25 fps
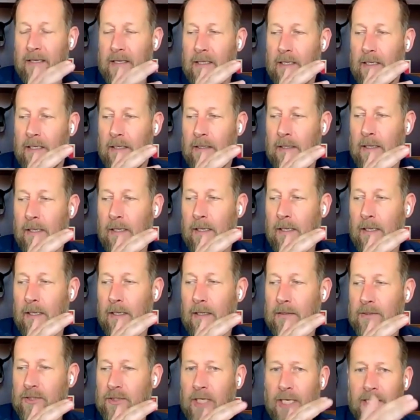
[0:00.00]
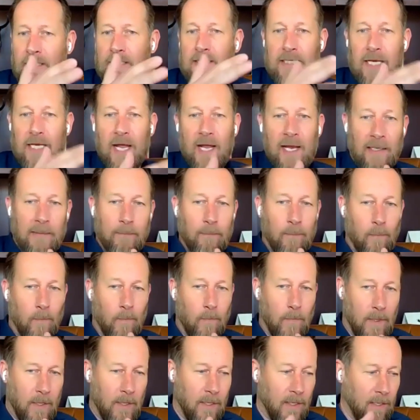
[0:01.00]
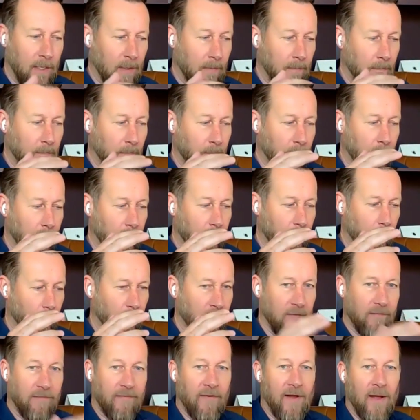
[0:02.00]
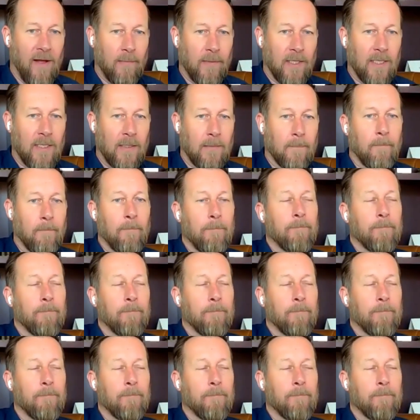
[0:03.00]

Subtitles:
the Chinese guy, with a family.